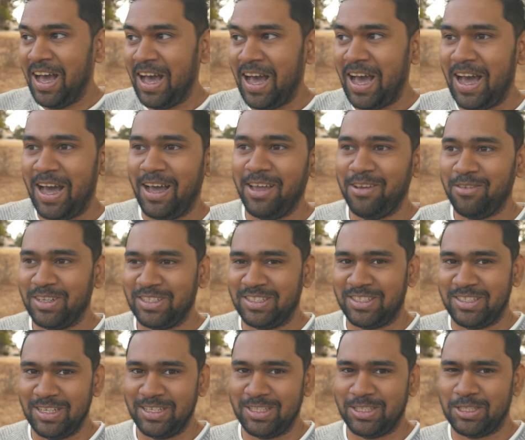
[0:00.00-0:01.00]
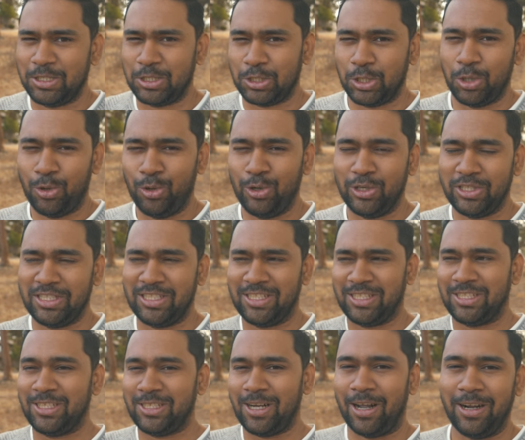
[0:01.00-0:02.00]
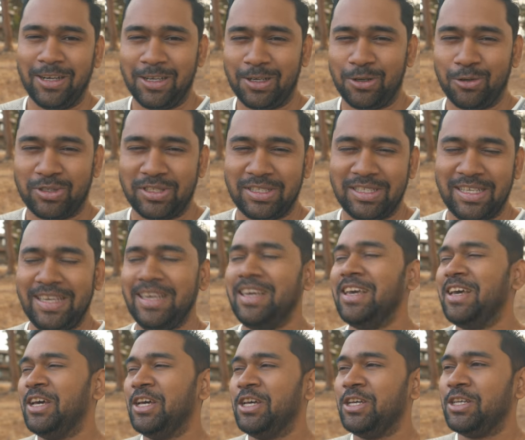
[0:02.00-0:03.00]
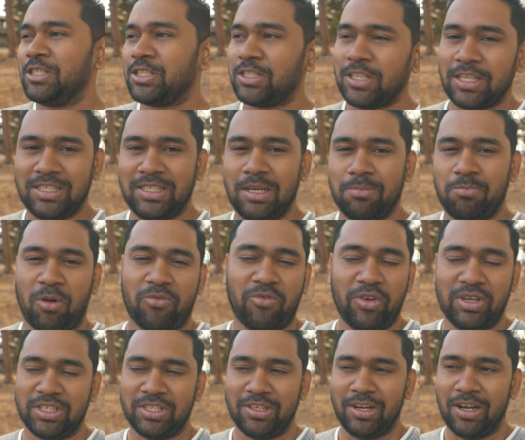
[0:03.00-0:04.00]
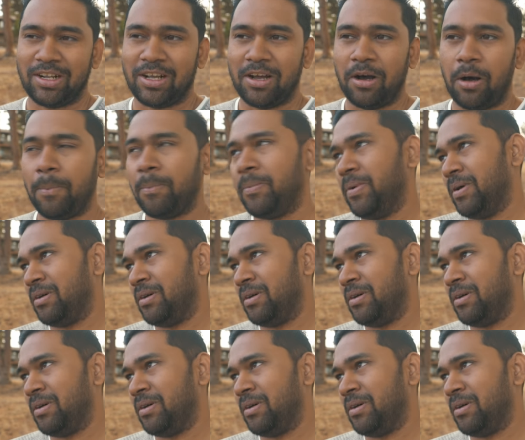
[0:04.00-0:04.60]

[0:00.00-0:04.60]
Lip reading: I was just so stunned to see such a professional cop.